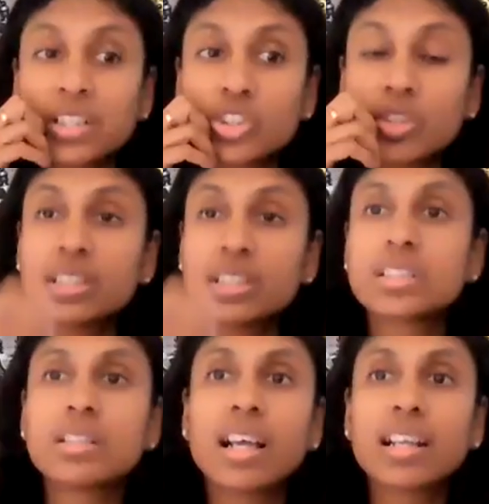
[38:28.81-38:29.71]
So
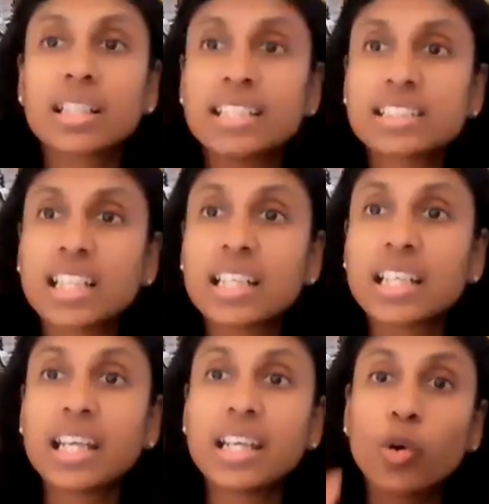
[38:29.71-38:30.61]
this Narada is
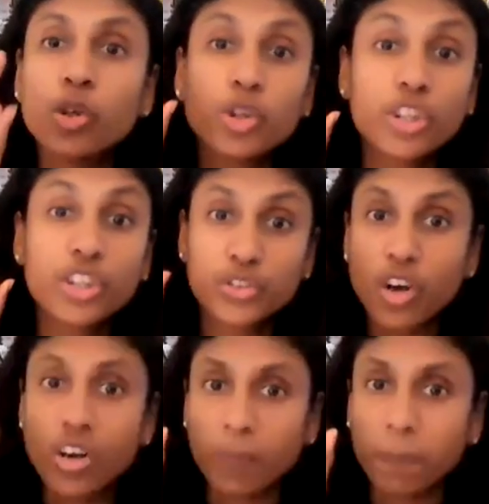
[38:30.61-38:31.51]
telling, hey, what you did is
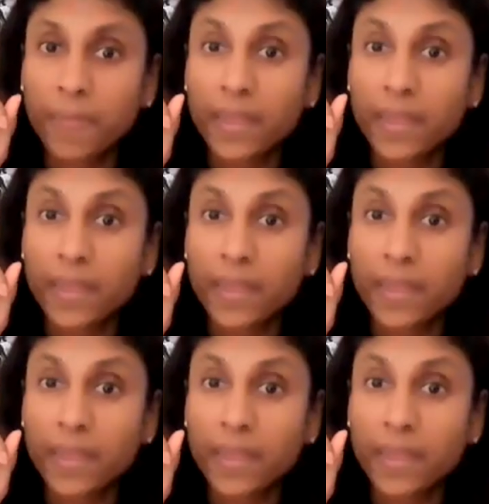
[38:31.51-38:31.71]
wrong.